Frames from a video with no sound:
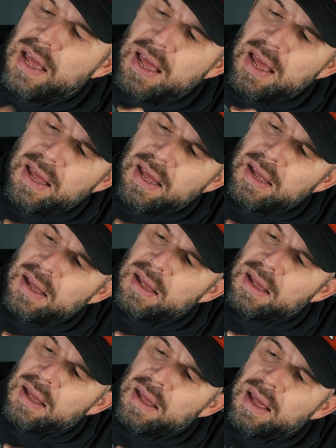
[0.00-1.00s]
A
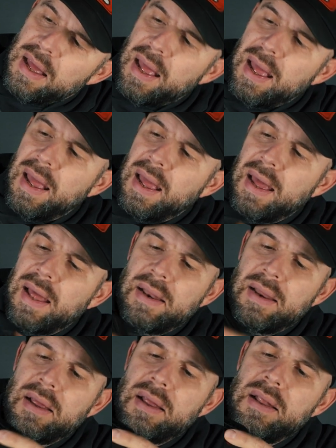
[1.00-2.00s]

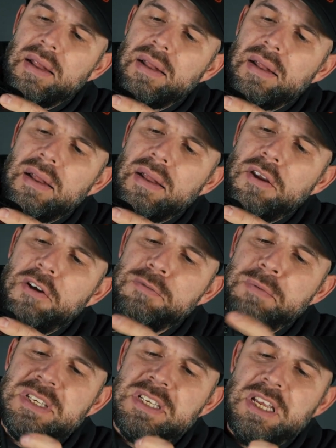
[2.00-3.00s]
and
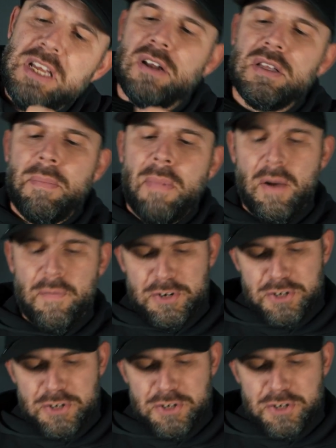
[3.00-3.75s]
USB-C on the bottom for